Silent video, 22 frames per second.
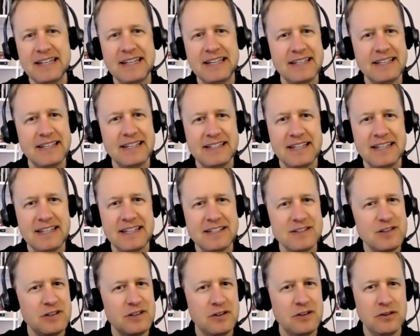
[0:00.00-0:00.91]
and
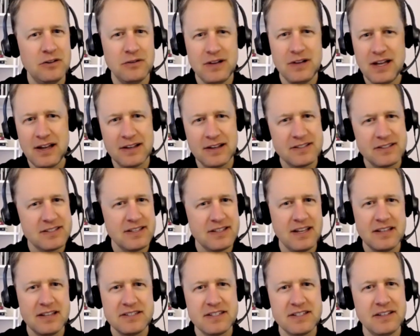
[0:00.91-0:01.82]
ex
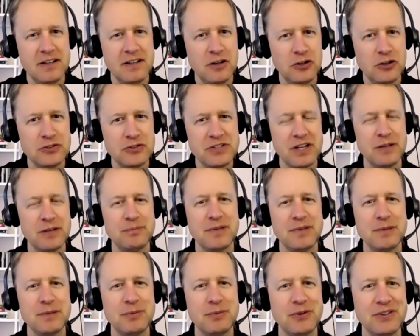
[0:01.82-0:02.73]
SNL type
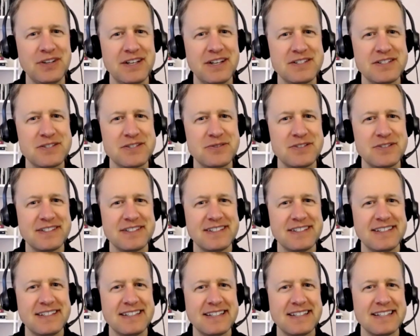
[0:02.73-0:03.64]
people and that sort of
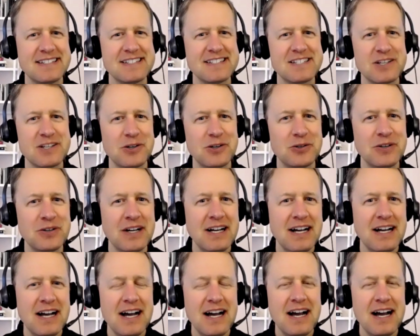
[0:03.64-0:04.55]
thing. And so
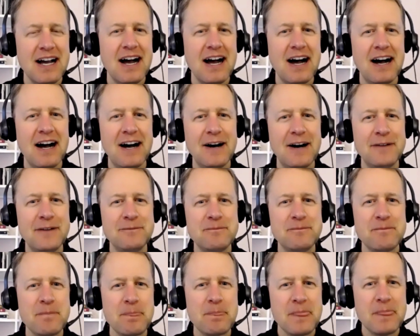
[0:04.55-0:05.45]

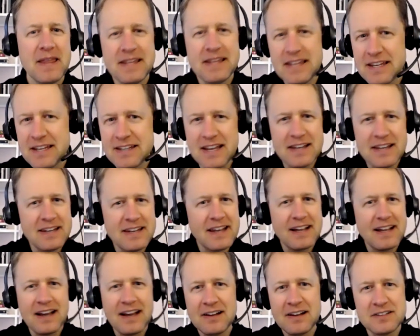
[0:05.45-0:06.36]
and they
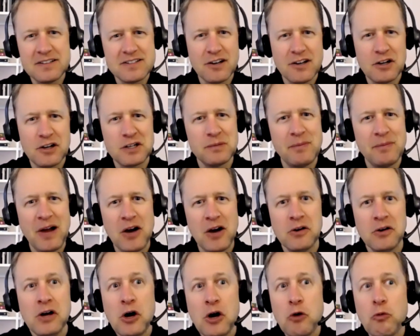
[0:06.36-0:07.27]
kind of talk
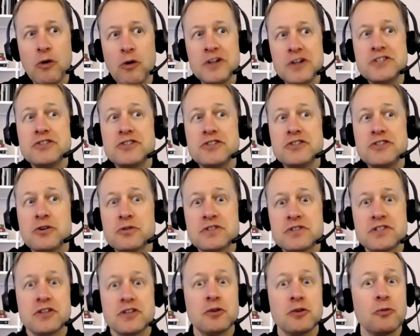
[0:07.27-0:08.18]
about what
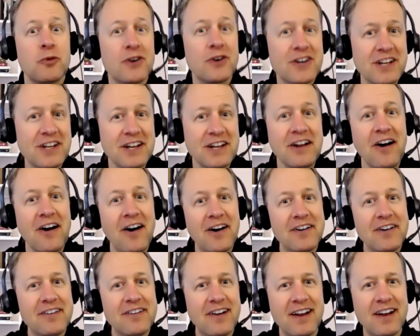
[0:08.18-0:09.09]
jokes they're working
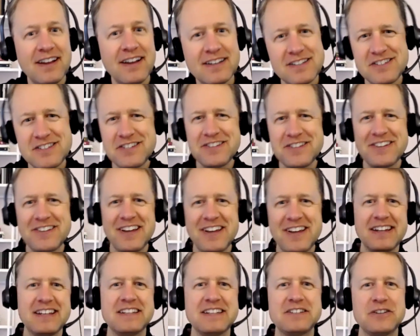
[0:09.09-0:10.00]
on, right? And so you kind
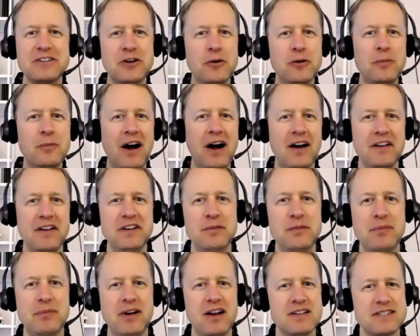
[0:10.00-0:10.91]
of get to go behind the
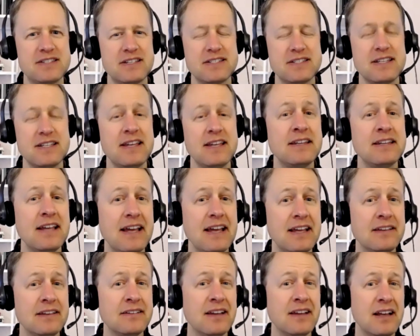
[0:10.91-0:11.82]
process
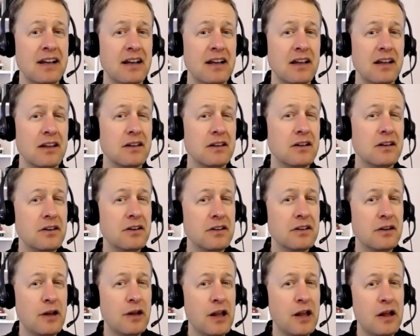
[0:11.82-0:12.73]
and learn a
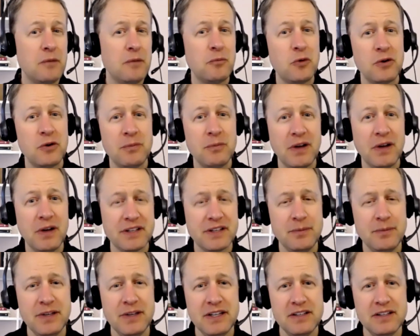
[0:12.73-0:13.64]
lot more about the
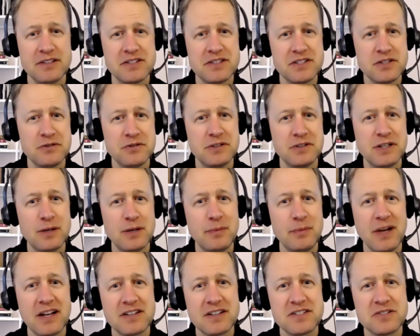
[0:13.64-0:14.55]
comedians too and their
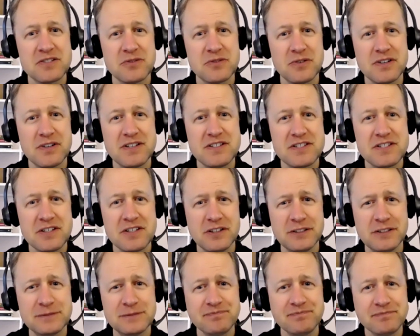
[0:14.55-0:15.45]
backstories.
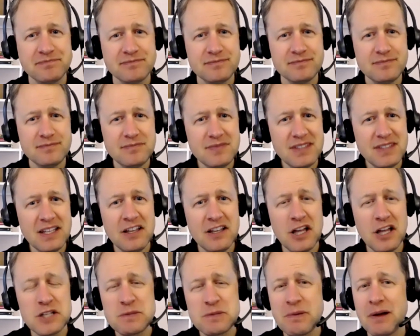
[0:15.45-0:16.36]
So
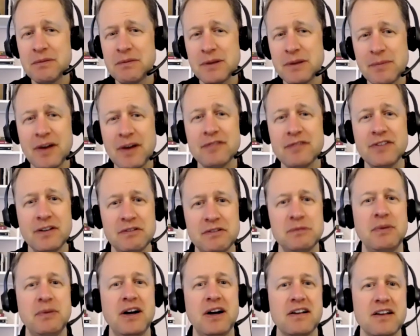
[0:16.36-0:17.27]
that's probably my
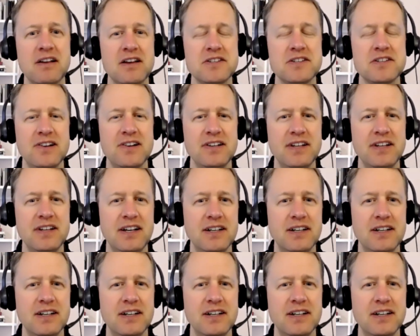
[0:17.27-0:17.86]
favorite podcast right now.